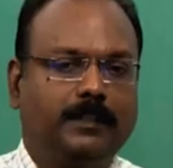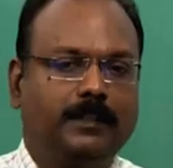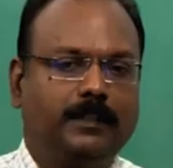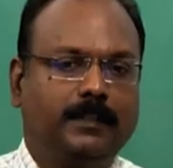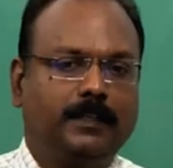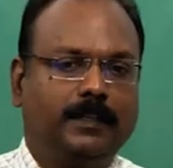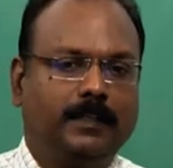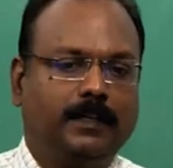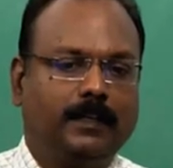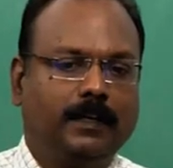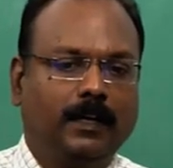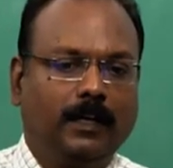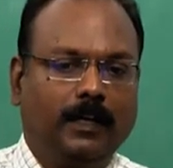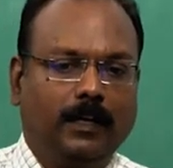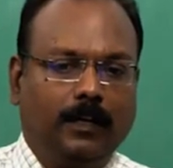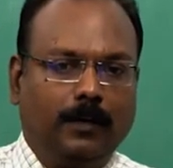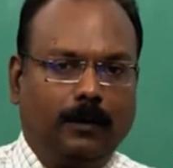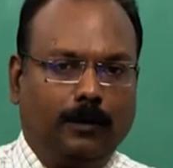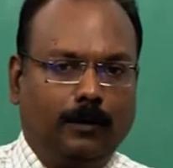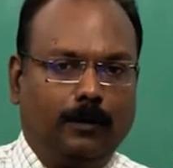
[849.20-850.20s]
other that
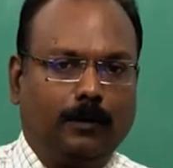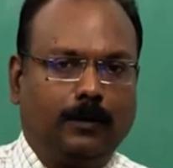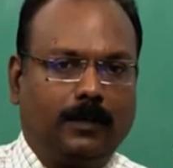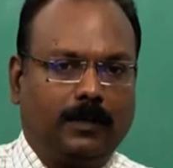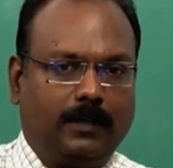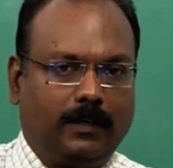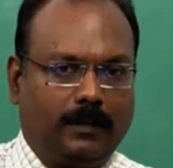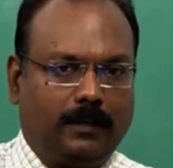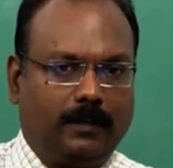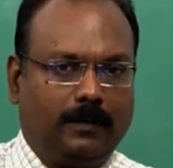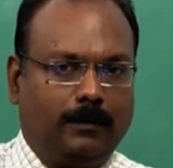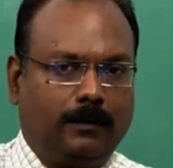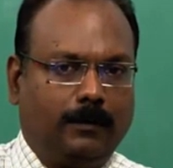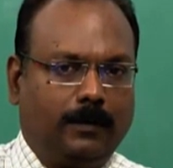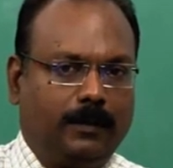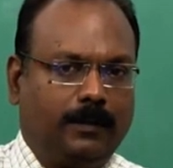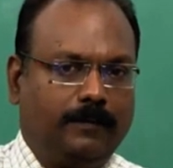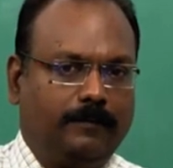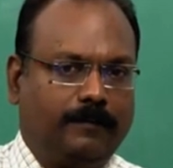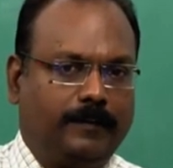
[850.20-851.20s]
look,
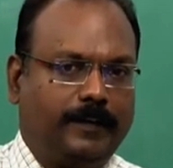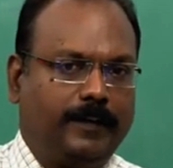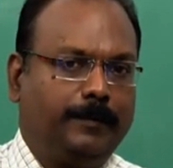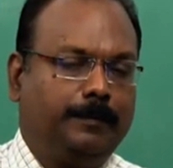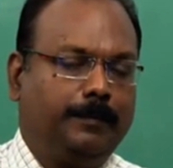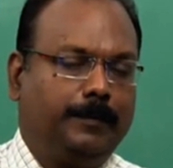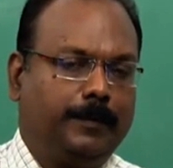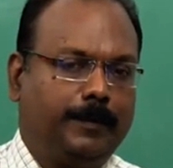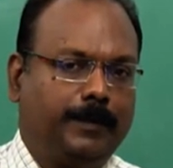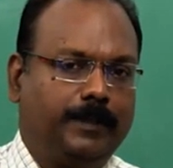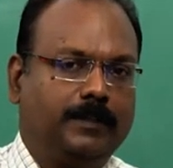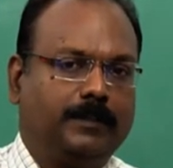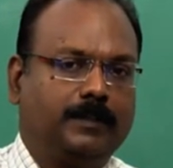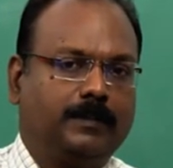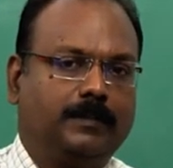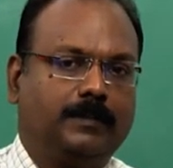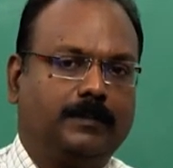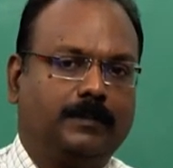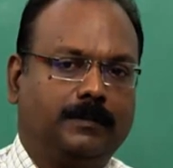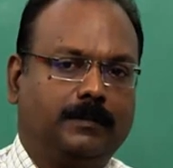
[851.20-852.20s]
look at the five
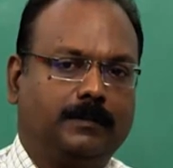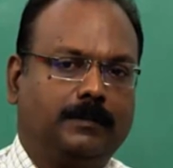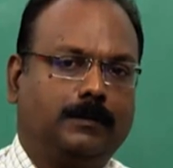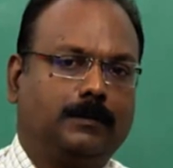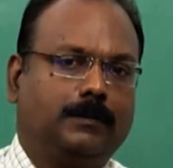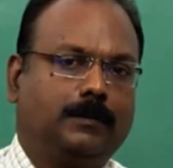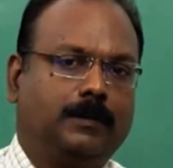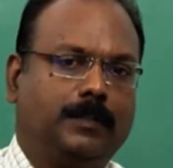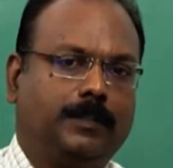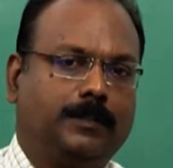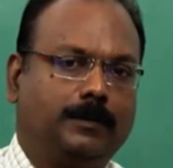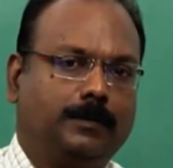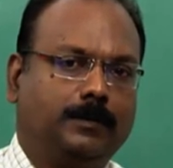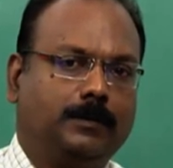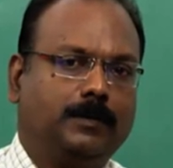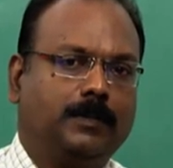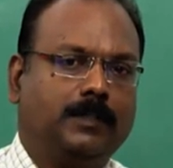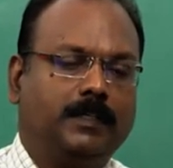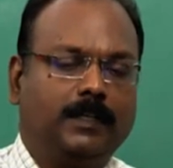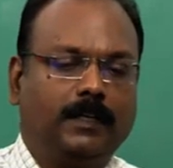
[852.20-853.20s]
points. So, that
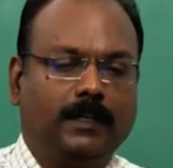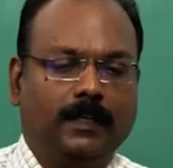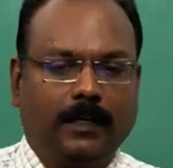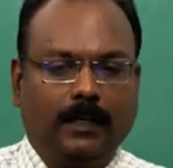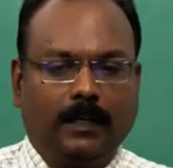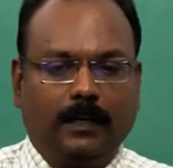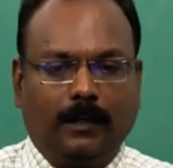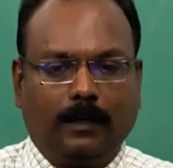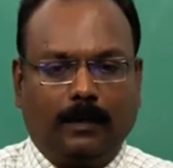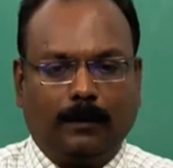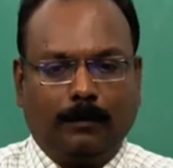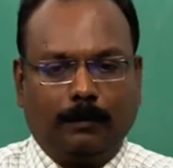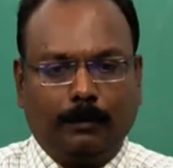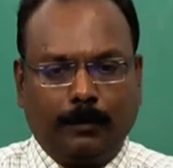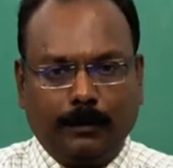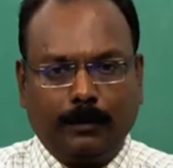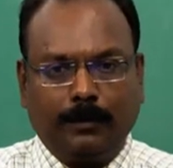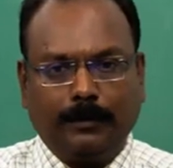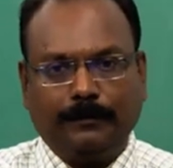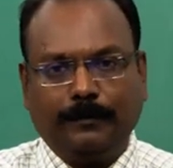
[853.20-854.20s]
shows that
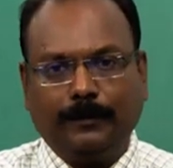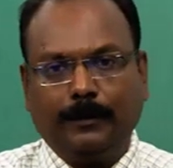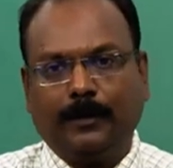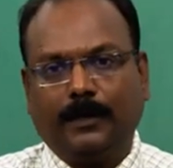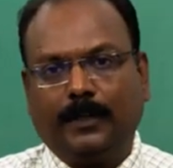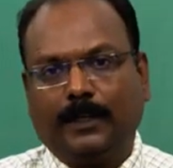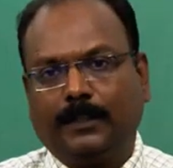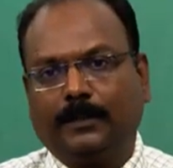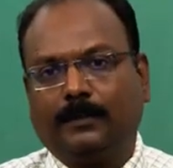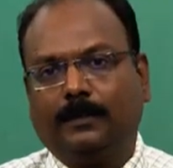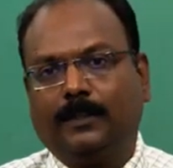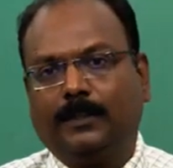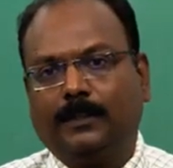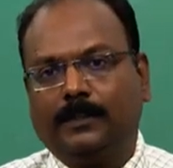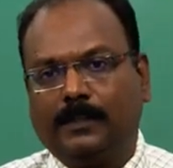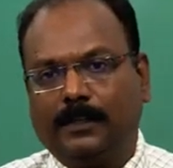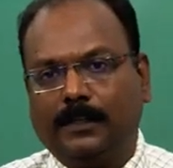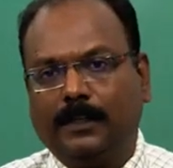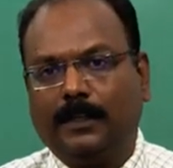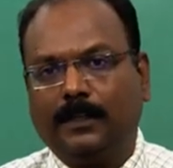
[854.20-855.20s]
both of you are actually
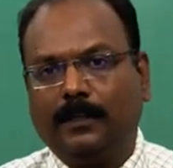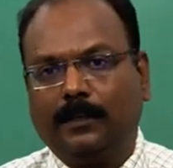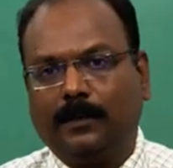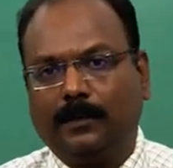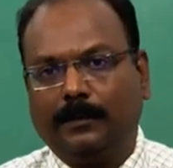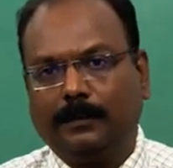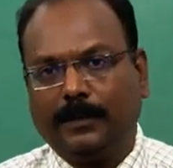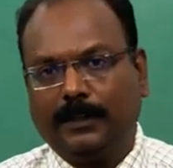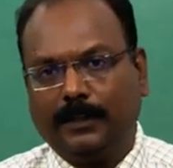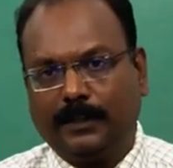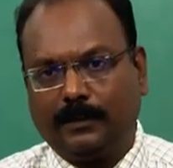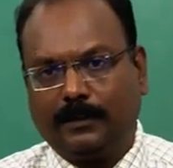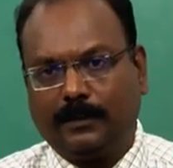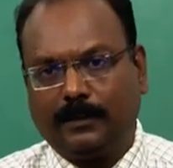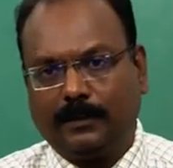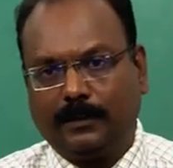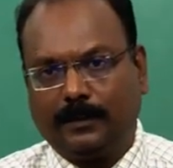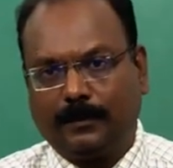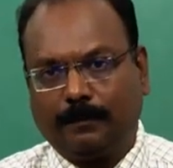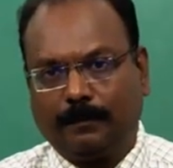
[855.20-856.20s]
still in love with each
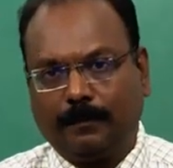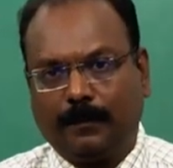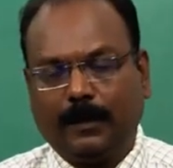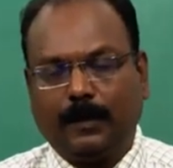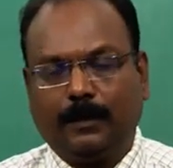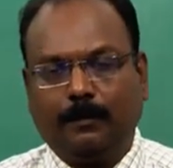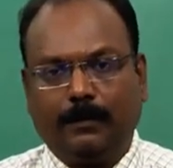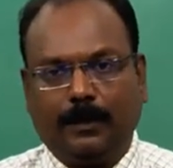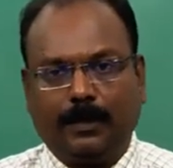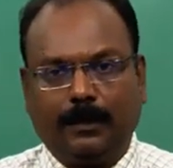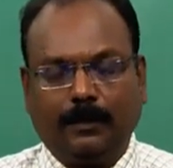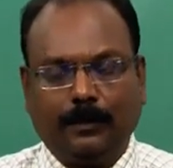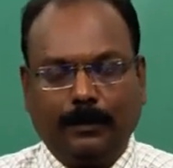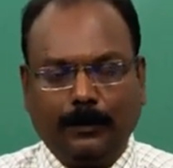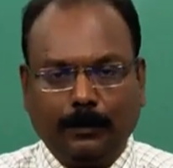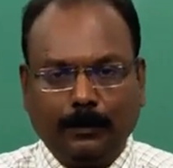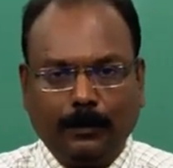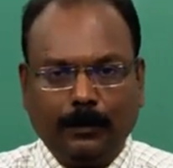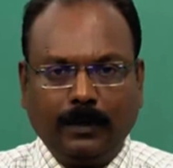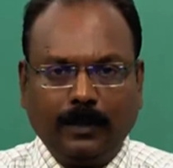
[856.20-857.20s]
other, but
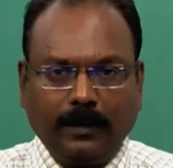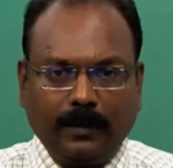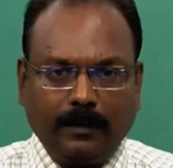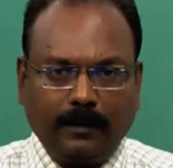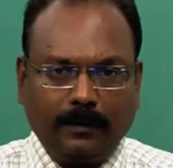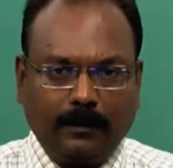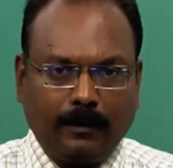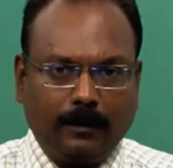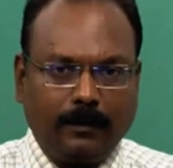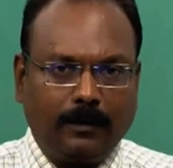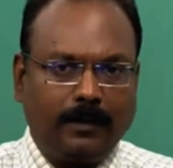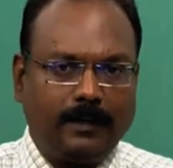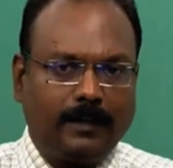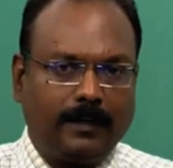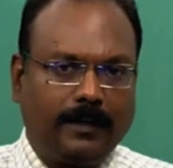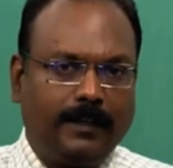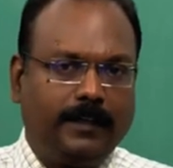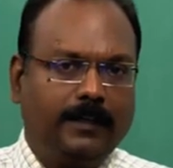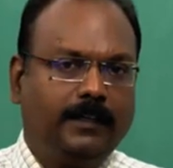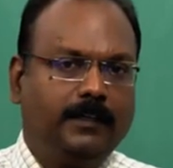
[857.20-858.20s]
you are not
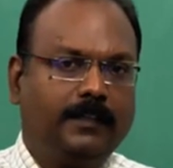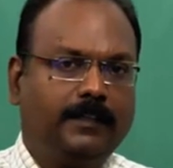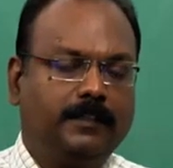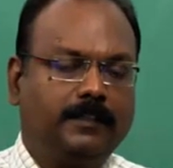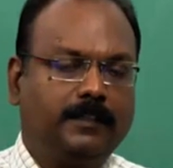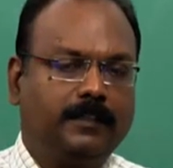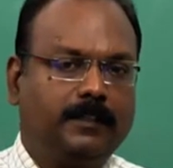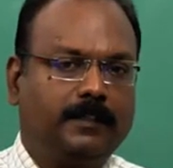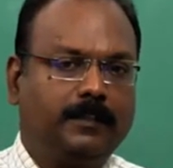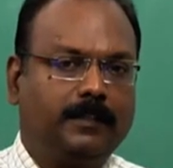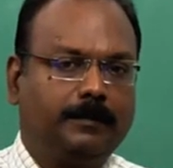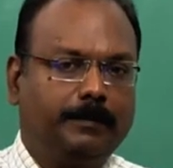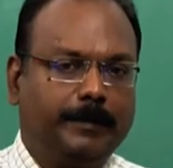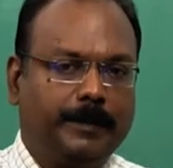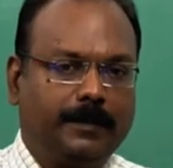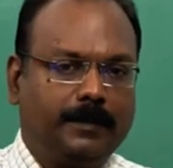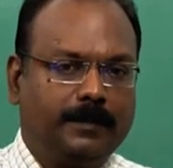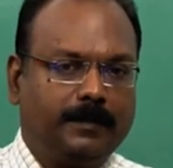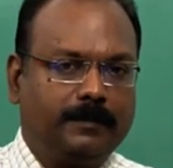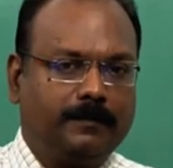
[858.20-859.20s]
liking each other
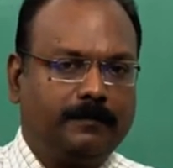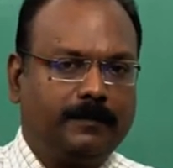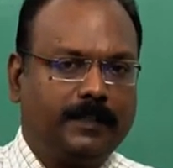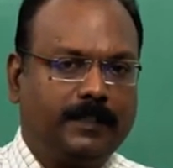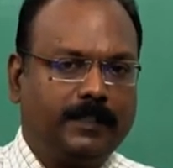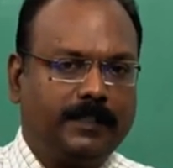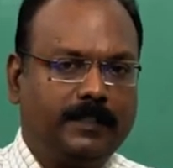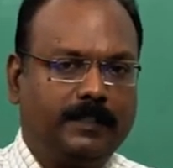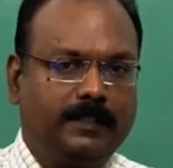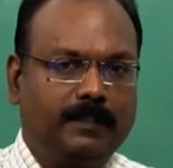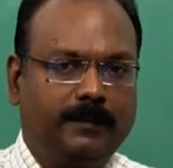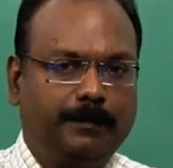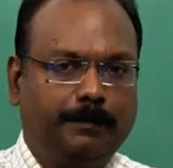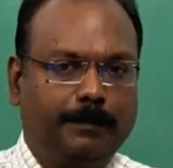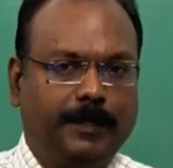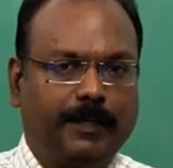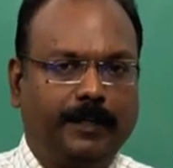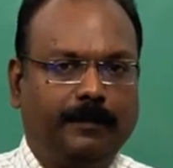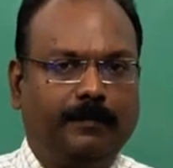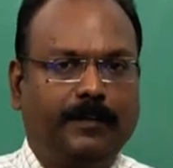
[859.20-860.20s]
because of the
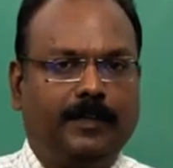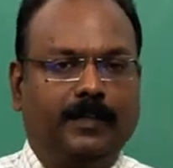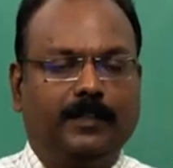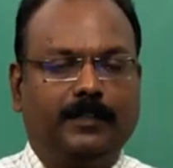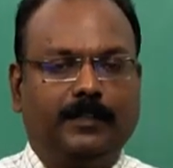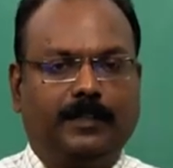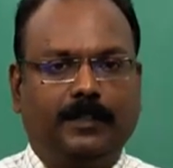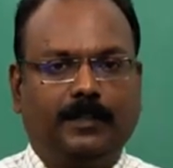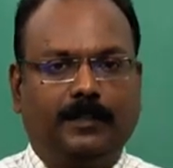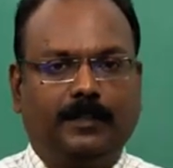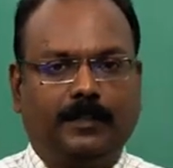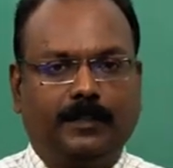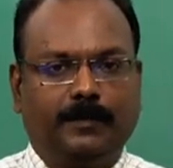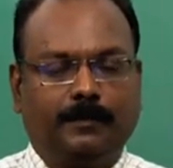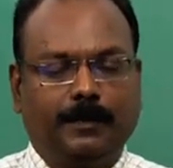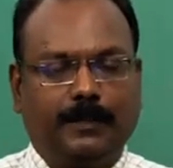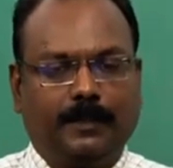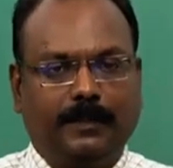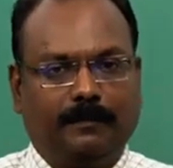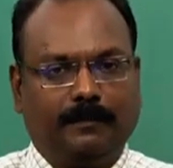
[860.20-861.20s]
recent behavioral
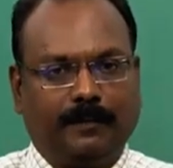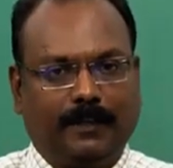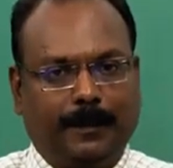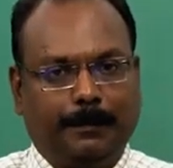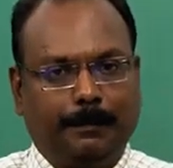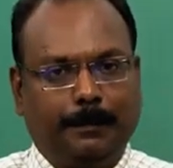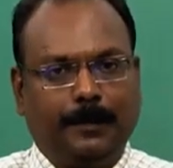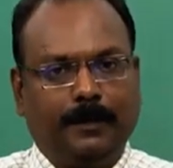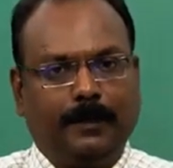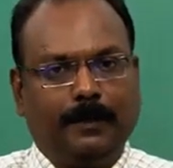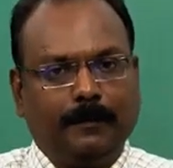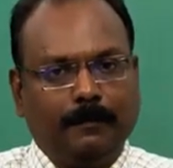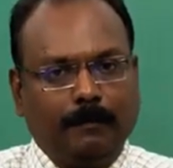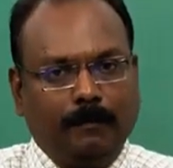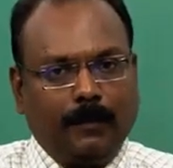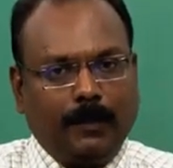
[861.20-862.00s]
changes which have happened